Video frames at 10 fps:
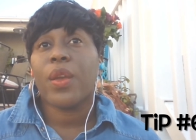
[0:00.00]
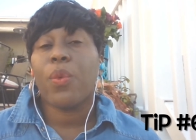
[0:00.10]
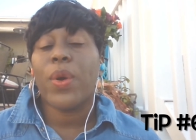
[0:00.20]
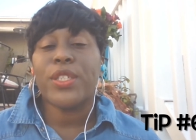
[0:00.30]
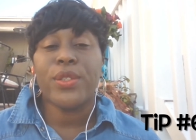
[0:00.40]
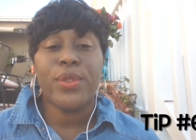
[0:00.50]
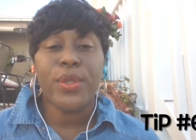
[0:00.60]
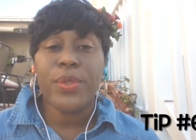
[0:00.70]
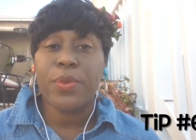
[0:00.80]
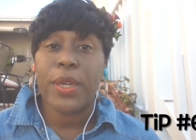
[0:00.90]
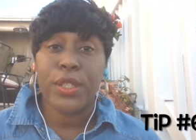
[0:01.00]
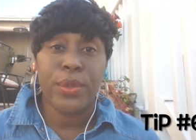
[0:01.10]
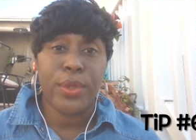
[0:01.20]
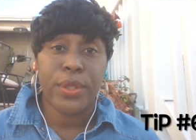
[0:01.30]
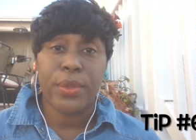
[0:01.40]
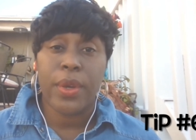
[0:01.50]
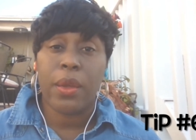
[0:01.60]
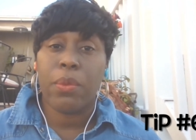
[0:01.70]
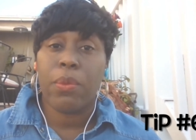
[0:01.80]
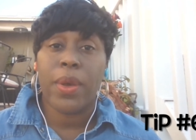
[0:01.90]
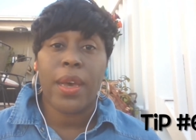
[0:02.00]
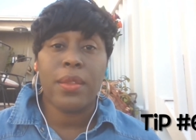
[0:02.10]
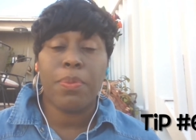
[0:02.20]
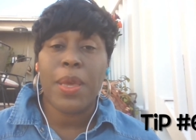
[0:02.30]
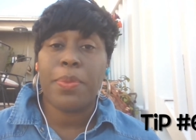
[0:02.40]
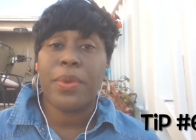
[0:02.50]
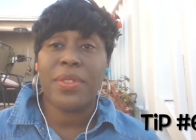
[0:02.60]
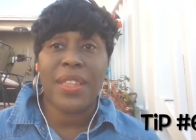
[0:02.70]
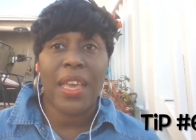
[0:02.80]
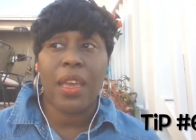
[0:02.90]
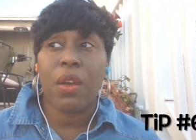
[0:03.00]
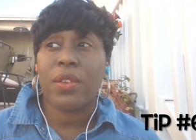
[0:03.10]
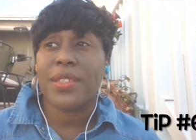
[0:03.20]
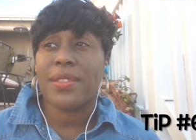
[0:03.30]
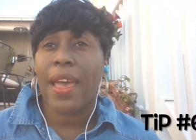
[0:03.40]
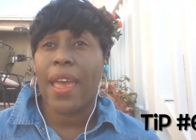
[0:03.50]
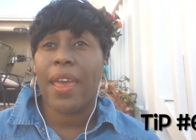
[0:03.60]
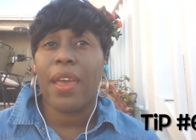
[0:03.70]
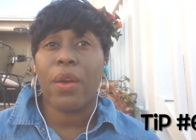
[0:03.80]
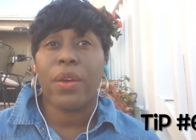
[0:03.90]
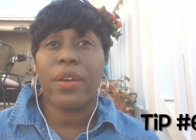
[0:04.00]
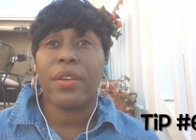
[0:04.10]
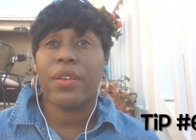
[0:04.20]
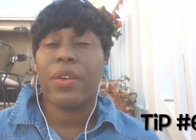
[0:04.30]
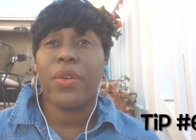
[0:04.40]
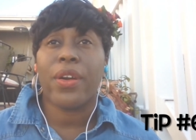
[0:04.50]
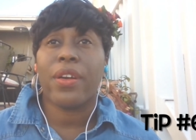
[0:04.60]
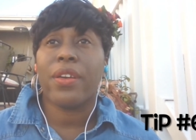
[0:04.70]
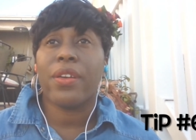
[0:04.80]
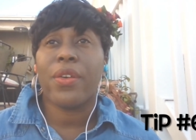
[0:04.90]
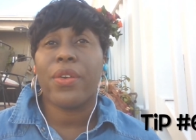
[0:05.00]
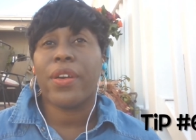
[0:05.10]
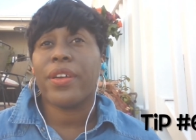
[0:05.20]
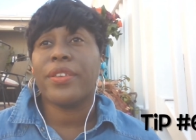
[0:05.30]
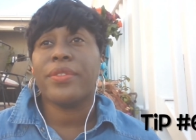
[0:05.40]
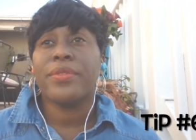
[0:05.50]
What you do is what you do, and what other people think or say or